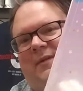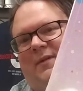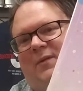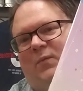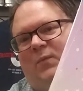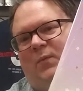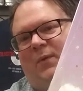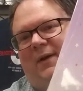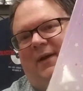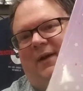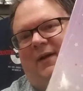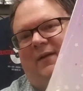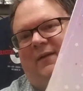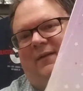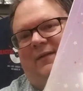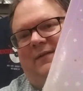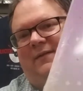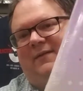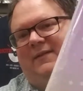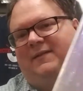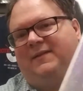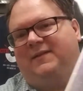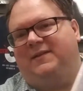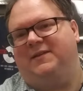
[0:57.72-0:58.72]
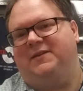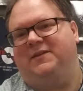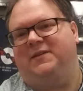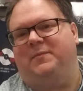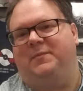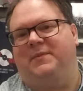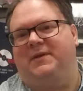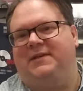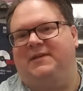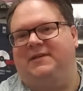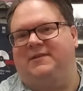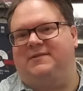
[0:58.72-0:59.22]
well, the
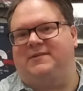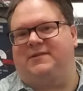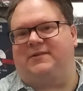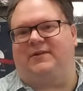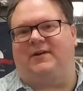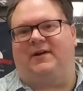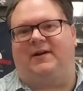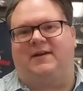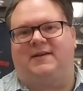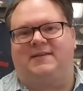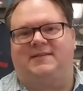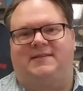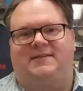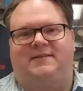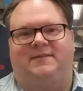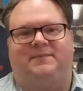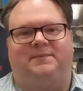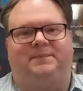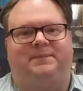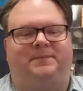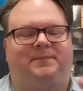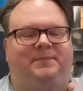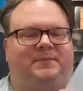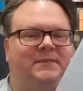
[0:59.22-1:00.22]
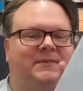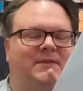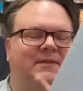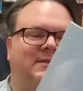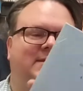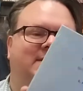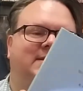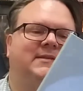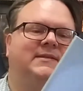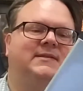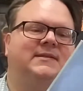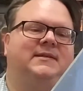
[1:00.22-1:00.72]
Minions are awesome.
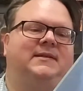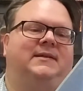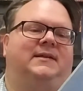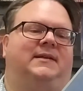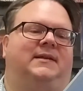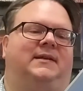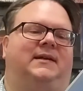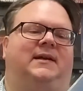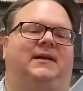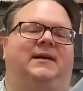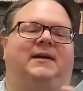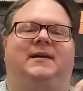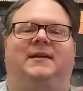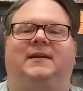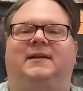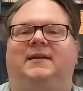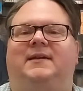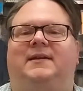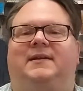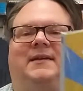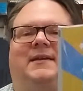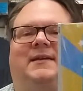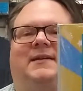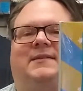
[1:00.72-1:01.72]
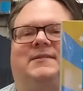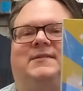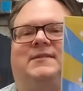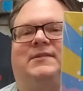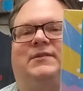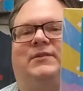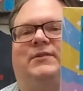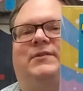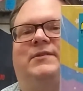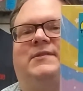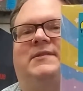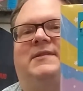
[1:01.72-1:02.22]
This is a uh,
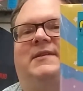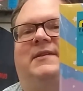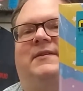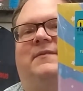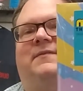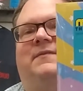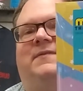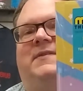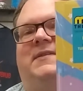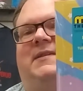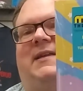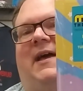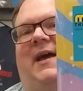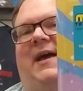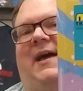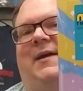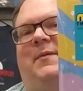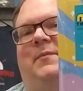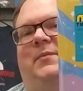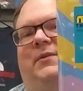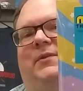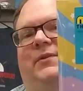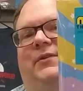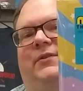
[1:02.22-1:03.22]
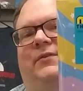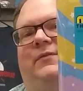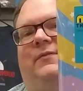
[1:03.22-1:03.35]
exclusive sky blue